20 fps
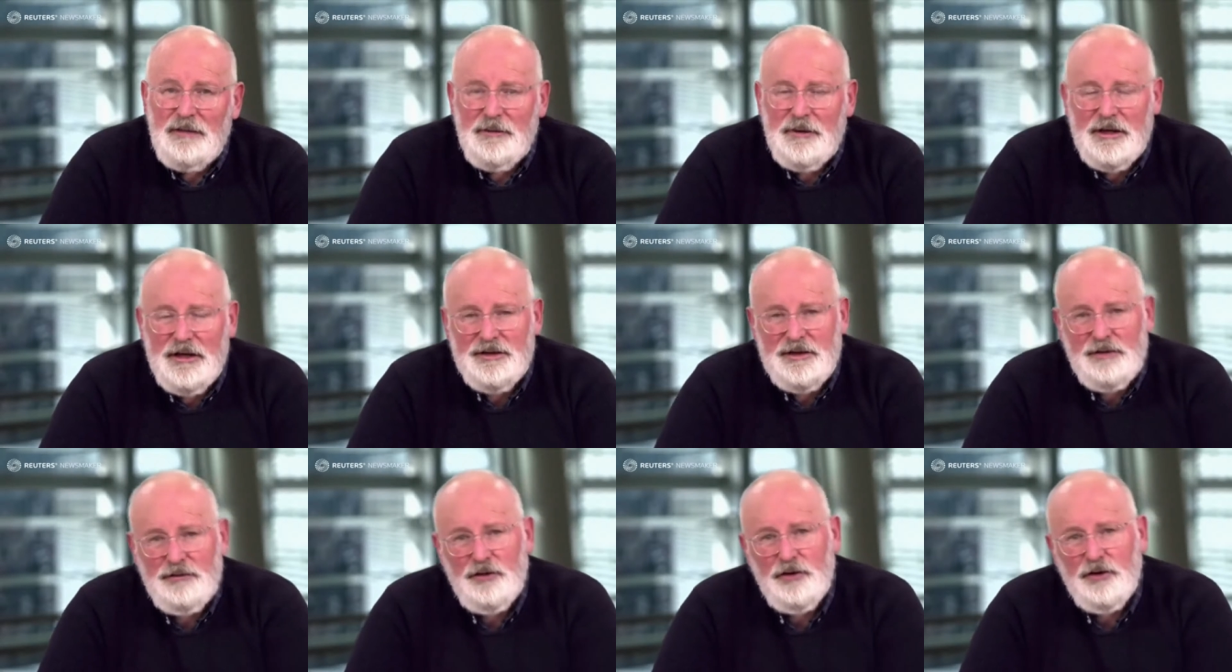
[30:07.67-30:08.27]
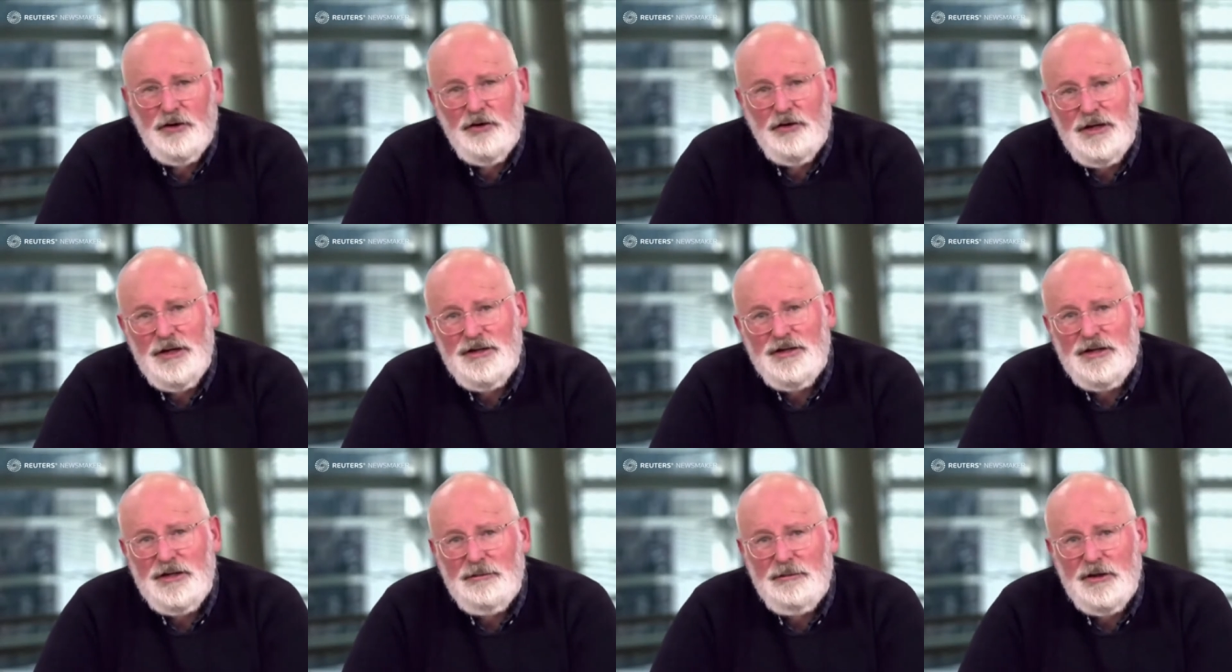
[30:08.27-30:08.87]
because if you
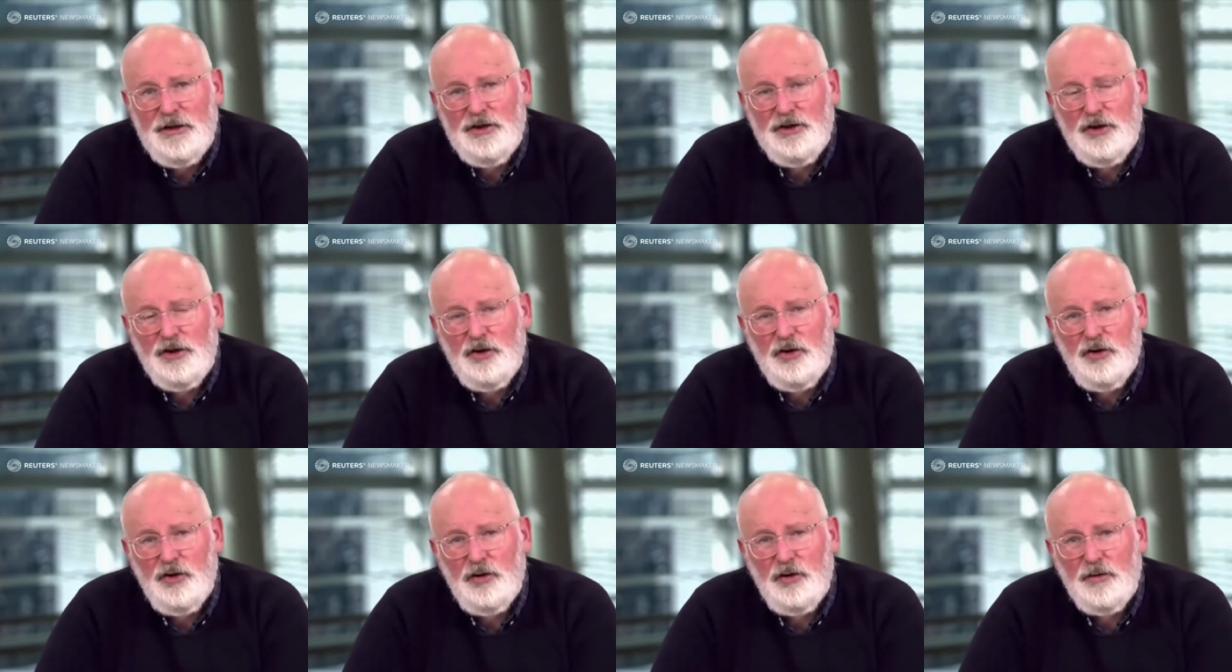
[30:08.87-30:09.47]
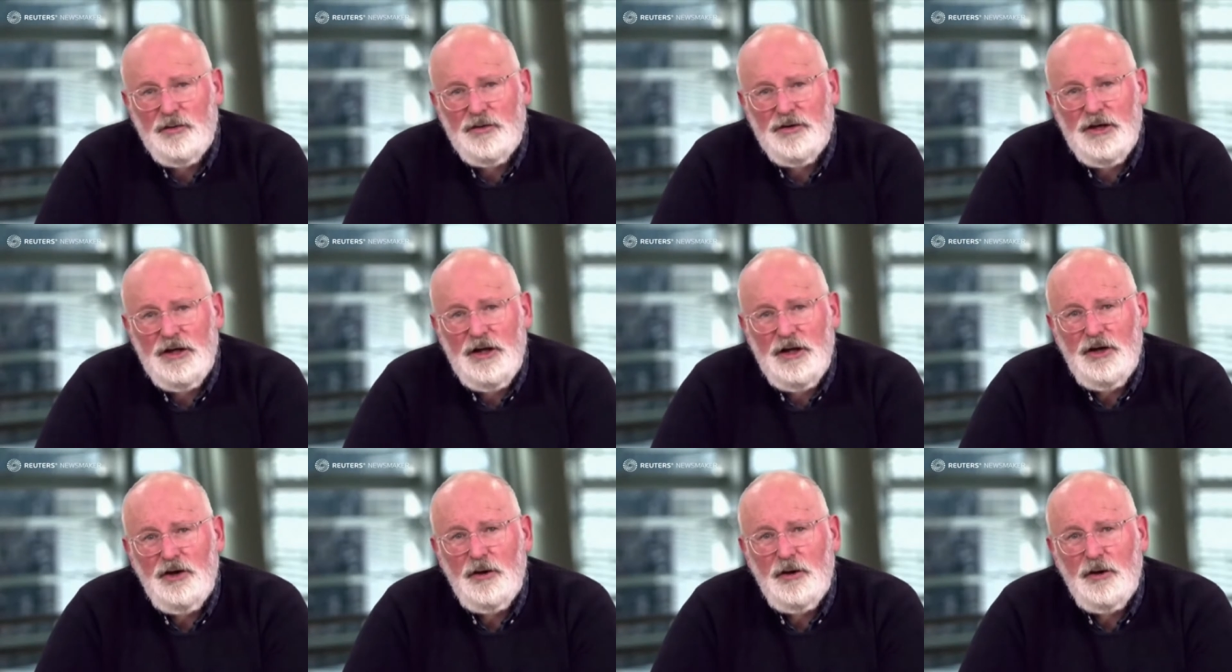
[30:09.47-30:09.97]
increase the emission norms,